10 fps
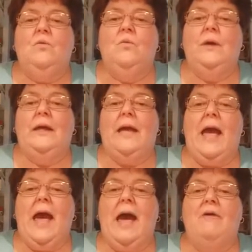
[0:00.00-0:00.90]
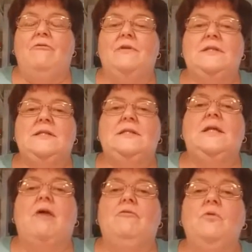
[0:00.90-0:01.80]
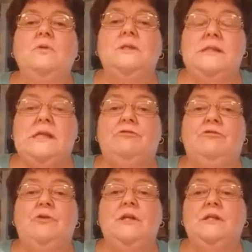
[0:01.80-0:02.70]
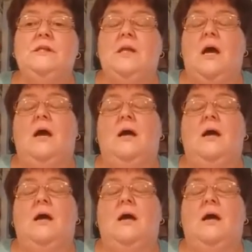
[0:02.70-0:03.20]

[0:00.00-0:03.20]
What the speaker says: We have several different